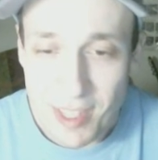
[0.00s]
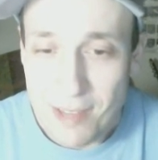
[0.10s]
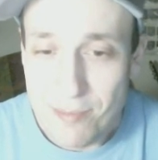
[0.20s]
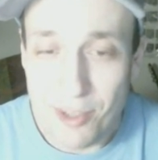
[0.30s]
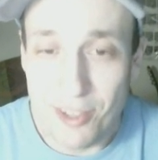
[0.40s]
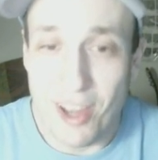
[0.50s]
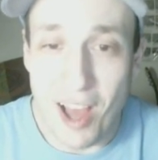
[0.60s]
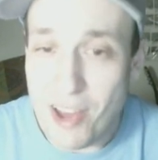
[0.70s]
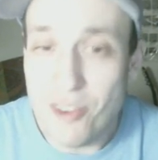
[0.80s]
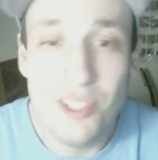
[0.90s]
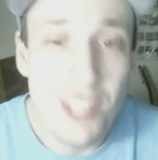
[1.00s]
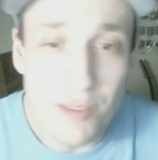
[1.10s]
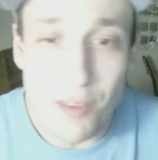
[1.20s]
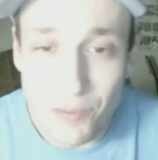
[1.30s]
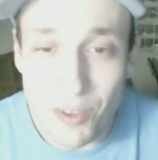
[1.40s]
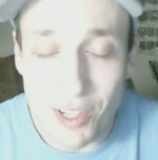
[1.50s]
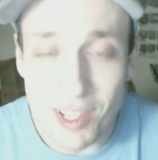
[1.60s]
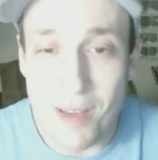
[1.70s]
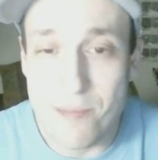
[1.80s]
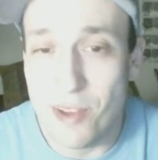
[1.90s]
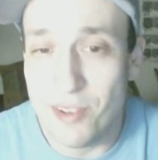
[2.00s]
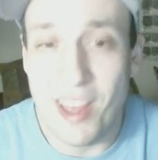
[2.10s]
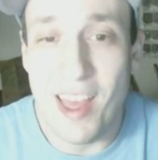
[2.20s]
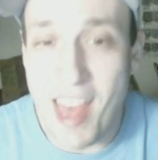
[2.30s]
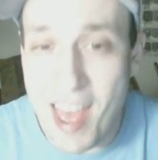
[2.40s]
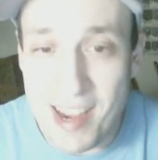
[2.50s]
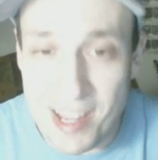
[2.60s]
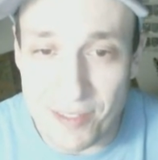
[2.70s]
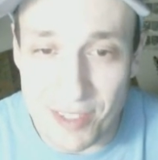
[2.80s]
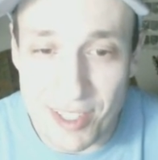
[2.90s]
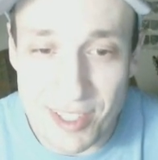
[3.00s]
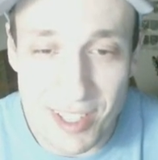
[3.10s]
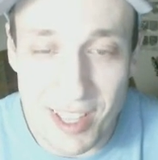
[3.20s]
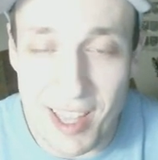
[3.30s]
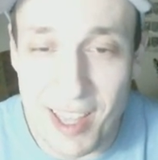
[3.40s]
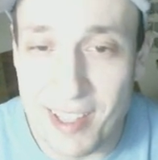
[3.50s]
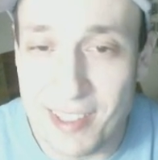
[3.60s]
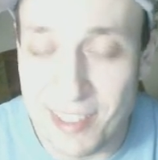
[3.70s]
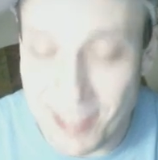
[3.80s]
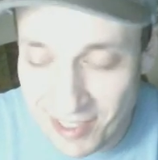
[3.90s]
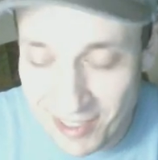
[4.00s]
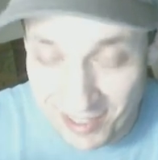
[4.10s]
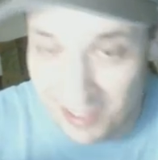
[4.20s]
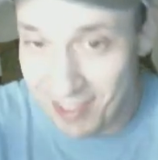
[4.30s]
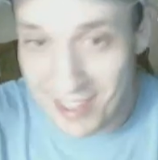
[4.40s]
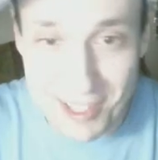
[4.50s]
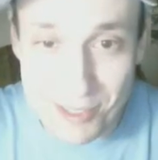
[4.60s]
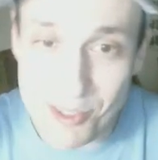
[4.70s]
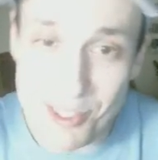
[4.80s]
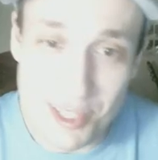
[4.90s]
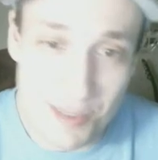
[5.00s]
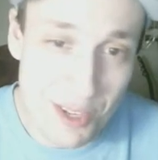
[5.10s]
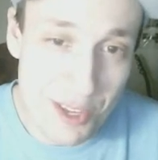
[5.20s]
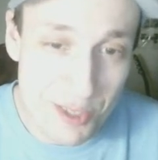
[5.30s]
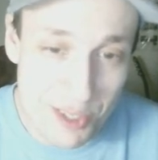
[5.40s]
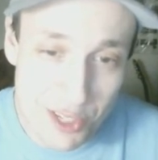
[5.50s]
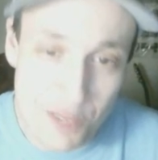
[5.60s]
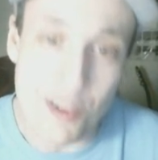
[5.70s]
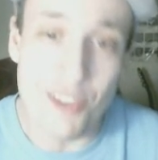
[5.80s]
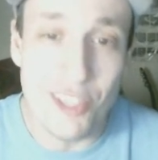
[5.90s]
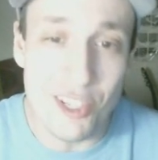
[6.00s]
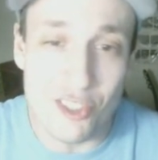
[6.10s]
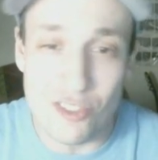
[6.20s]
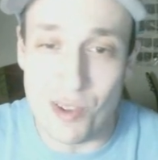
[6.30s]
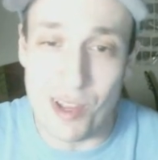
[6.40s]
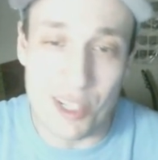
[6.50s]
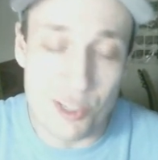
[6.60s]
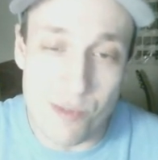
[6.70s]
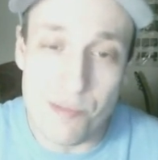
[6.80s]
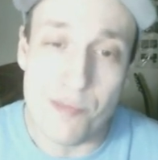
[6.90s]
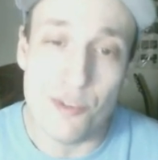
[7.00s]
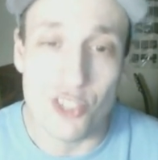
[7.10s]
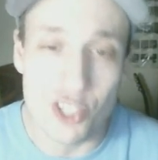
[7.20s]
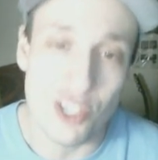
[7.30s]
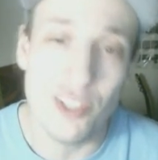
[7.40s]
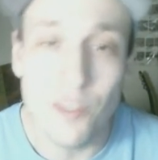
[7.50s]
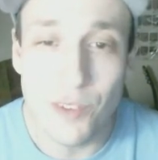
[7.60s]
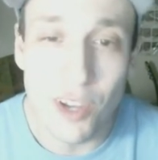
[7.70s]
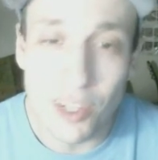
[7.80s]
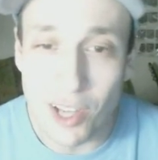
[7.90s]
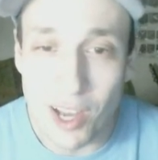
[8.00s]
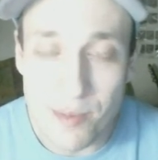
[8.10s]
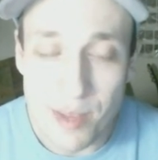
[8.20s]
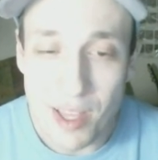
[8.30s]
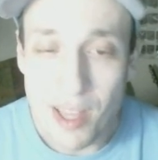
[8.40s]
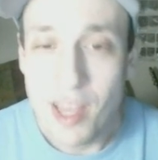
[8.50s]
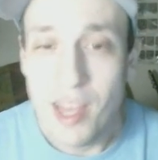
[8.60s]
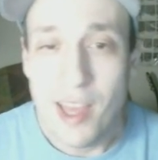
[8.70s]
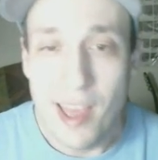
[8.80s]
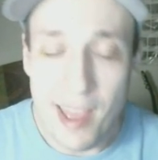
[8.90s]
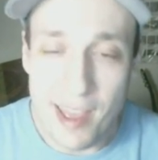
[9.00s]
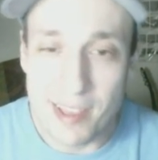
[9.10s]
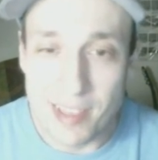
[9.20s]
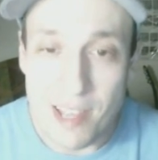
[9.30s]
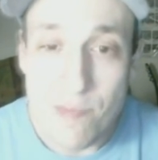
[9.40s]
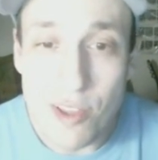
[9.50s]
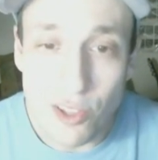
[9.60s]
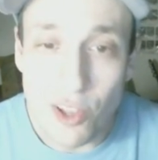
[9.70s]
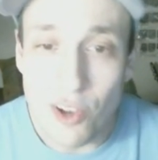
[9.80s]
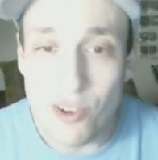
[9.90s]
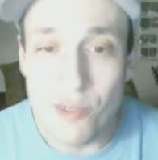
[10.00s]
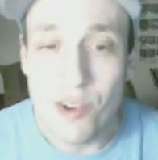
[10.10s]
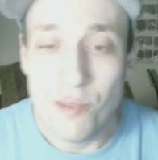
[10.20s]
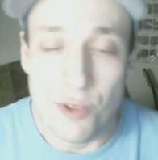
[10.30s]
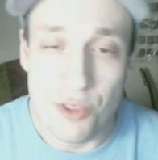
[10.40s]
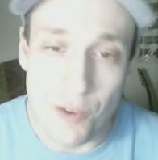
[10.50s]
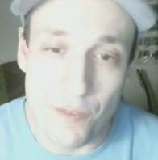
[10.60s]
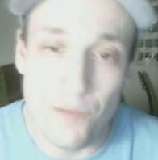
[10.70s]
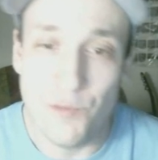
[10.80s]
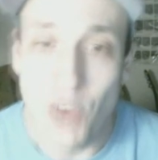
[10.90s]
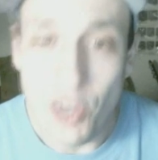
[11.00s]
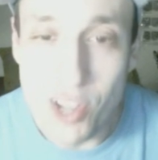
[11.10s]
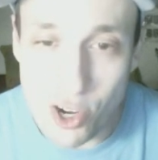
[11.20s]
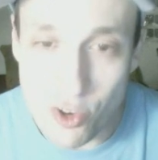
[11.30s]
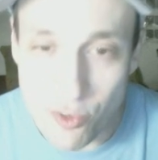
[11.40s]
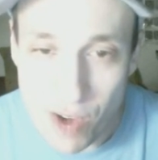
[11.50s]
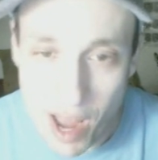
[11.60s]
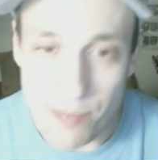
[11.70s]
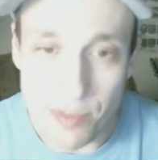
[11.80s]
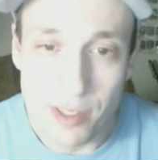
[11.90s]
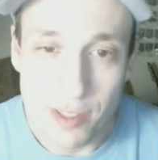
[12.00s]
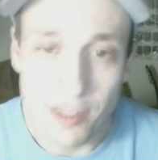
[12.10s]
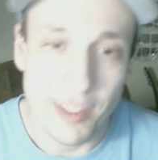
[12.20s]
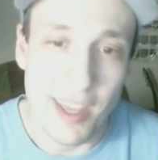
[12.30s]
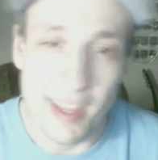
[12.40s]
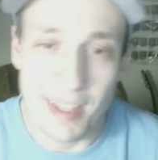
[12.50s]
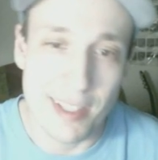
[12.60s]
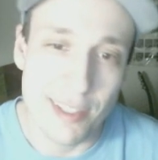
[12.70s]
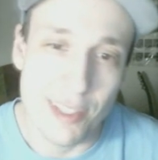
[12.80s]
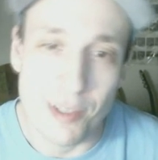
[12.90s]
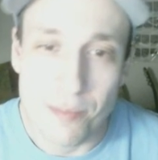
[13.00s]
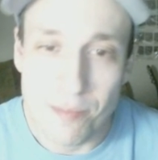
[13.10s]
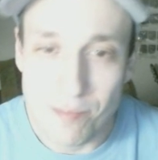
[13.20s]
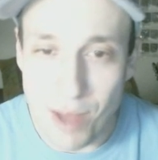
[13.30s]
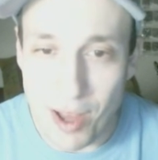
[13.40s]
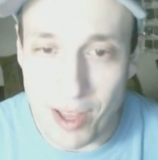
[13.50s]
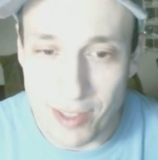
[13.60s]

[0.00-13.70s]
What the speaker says: But I don't give a fuck about any of this. And that's what this video is. It's just venting. I just want people to shut the fuck up and leave me alone with your fucking crap. Okay, that's it. Bye.